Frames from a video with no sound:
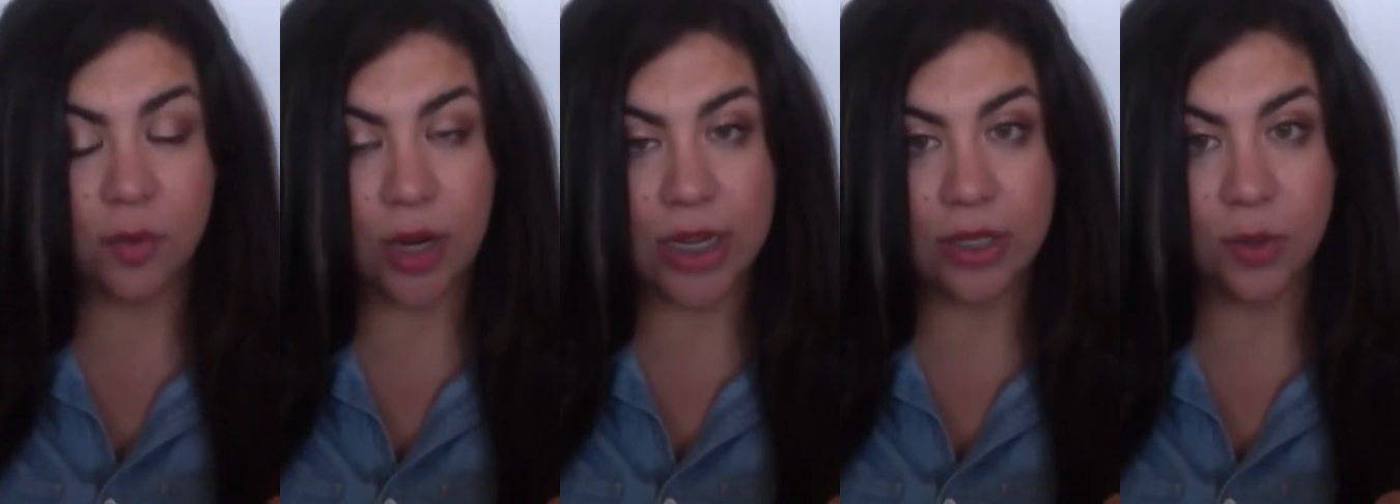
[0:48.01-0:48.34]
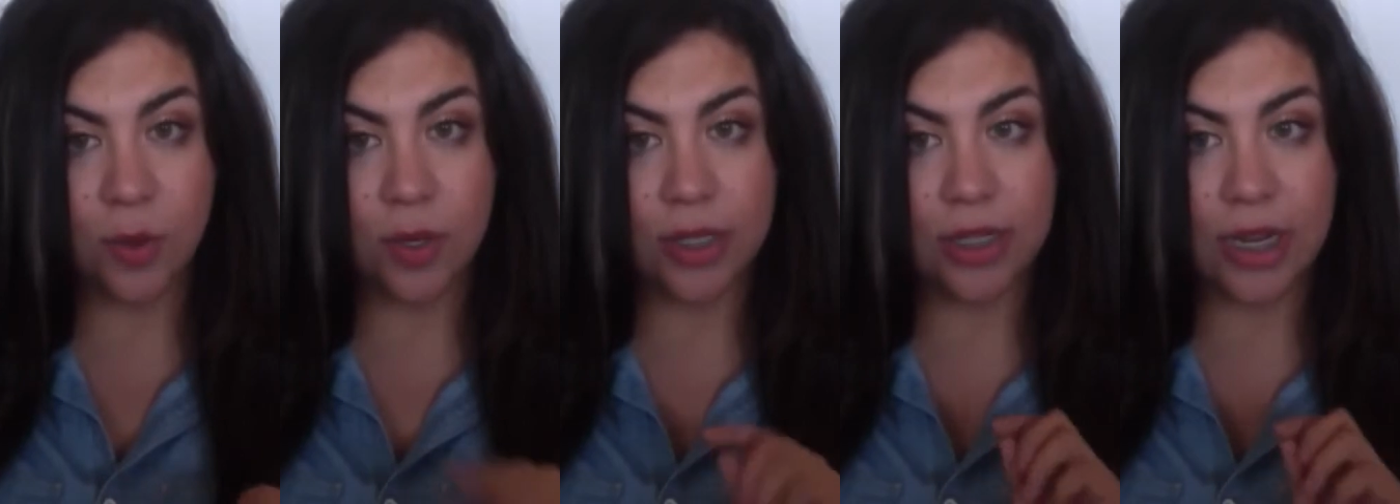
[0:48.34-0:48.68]

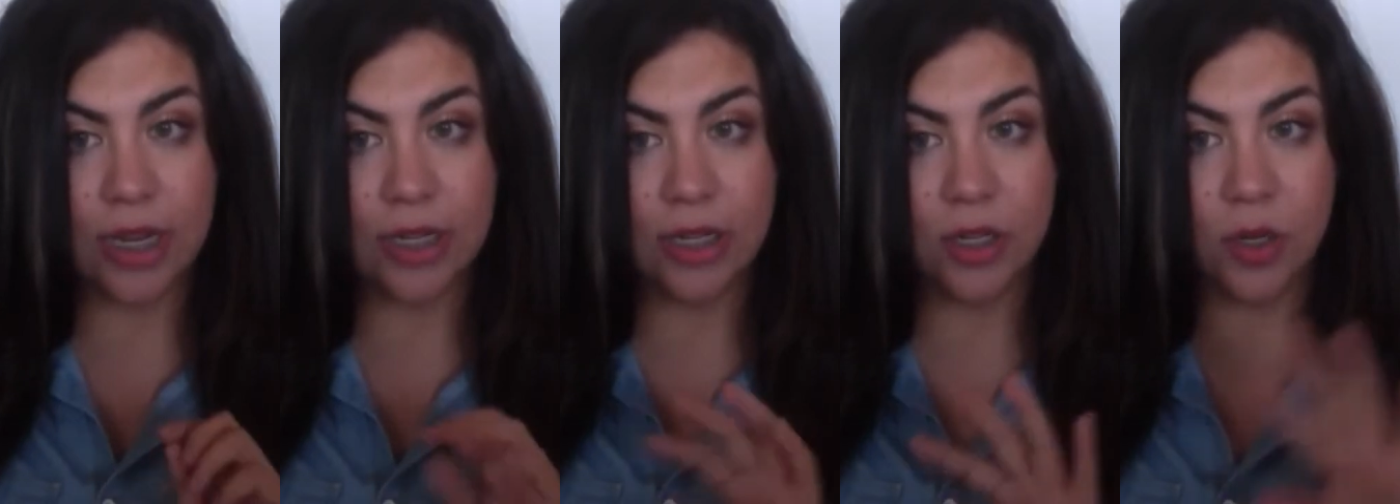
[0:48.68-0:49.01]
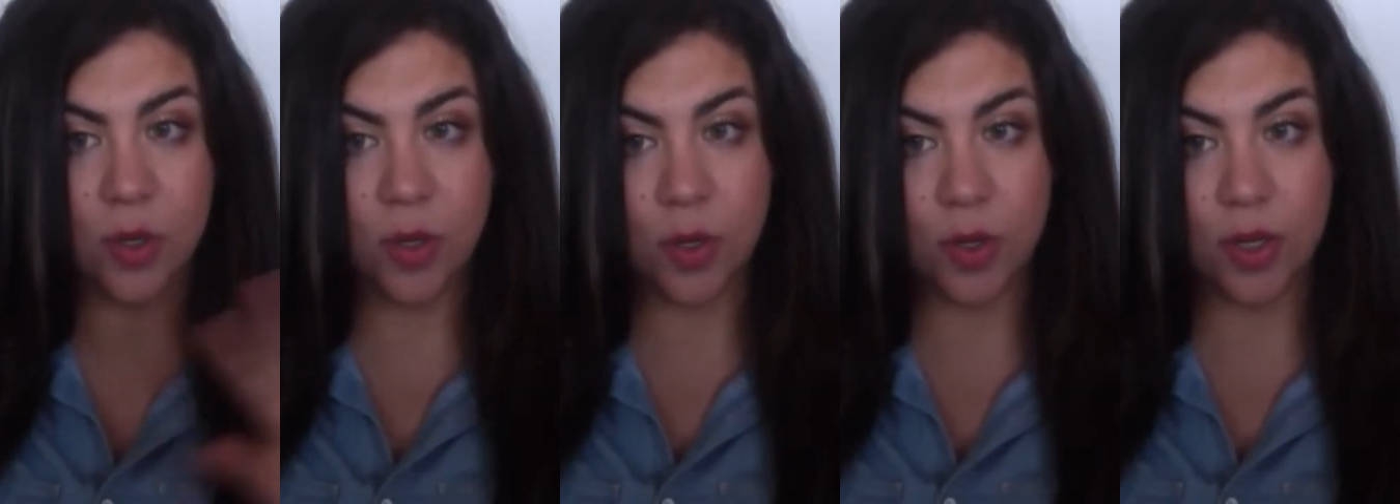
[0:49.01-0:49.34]
resource
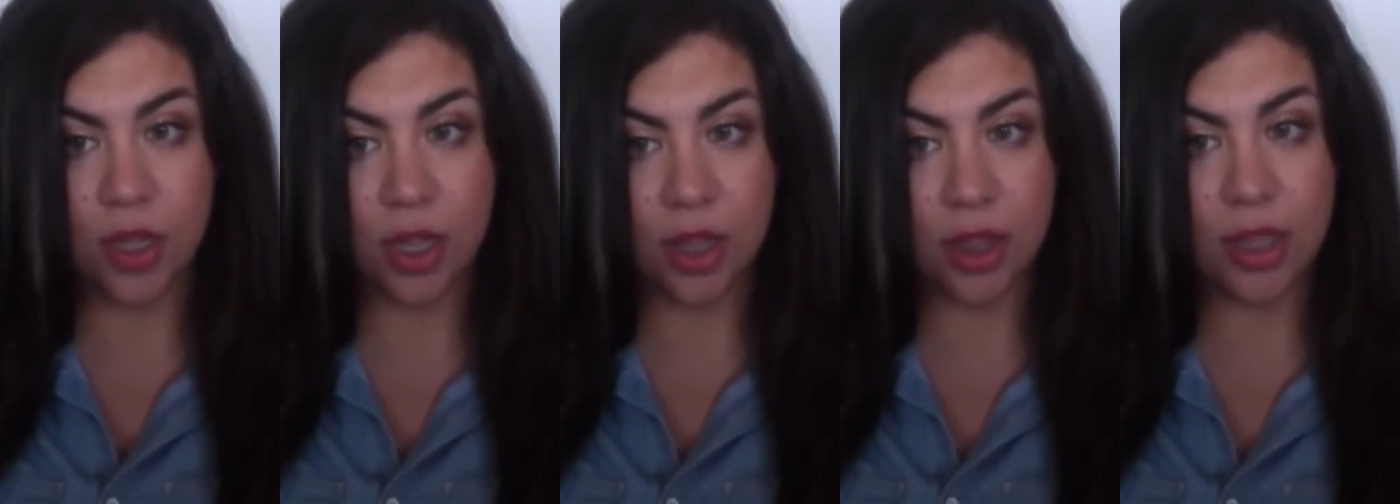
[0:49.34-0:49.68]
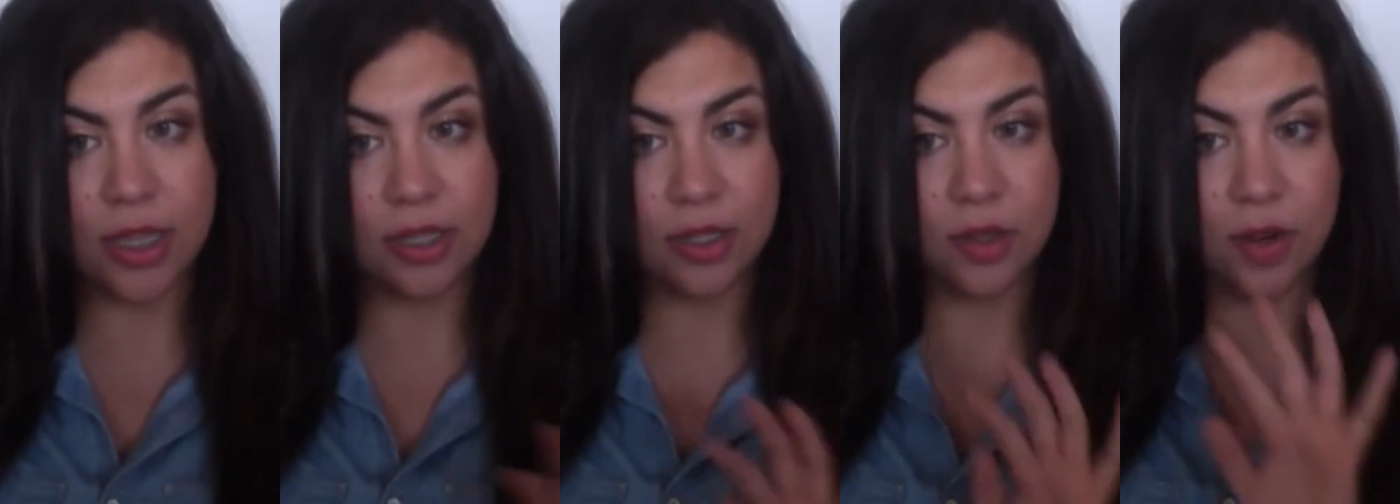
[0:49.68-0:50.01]
into
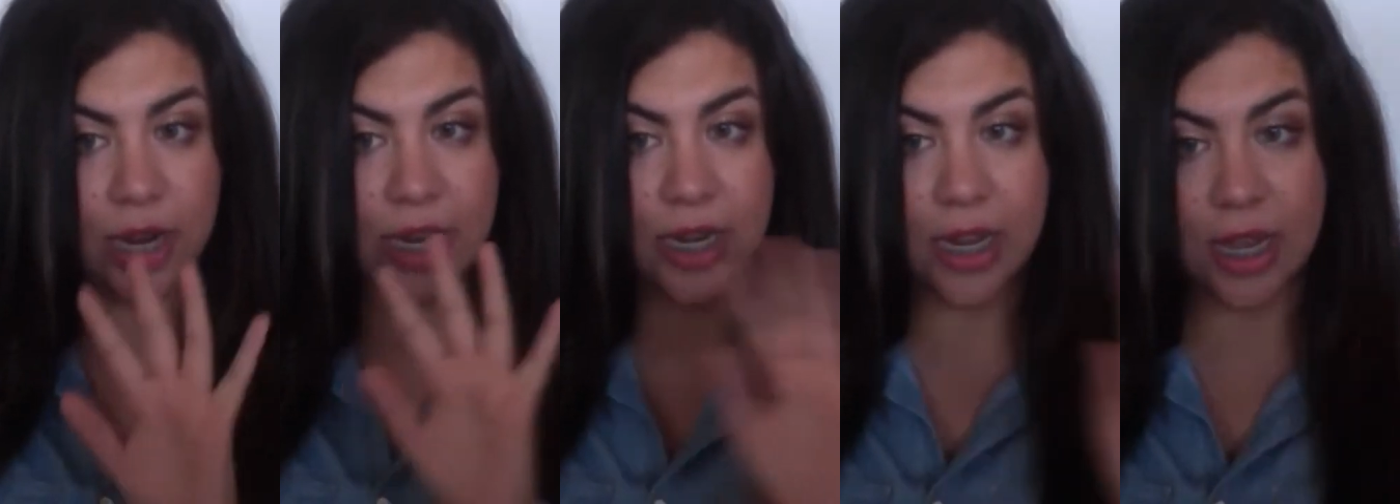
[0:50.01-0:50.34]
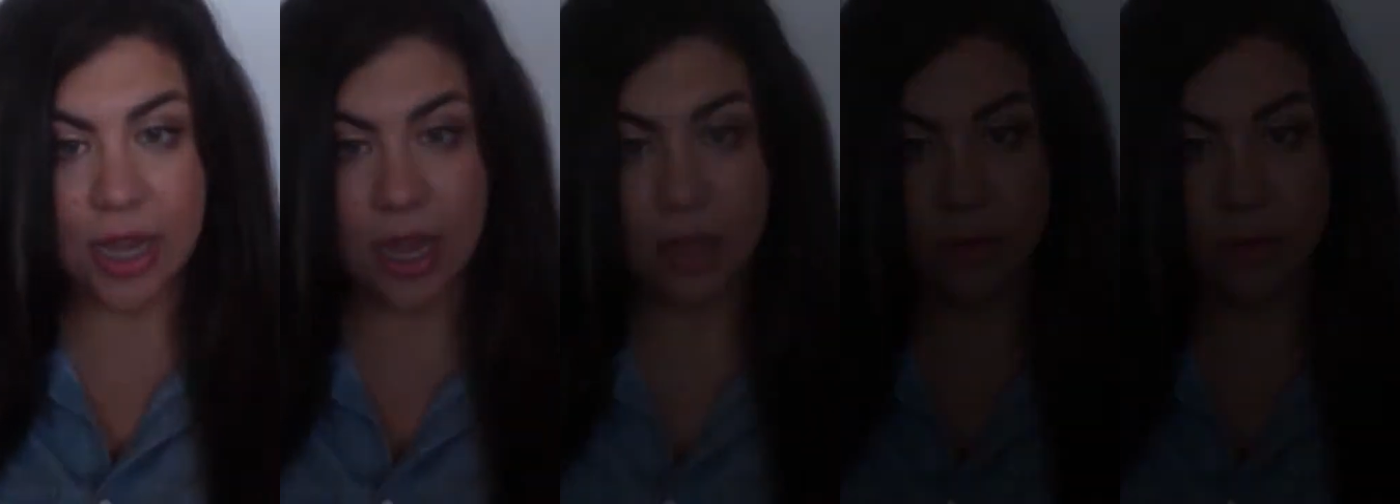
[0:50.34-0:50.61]
this screen here.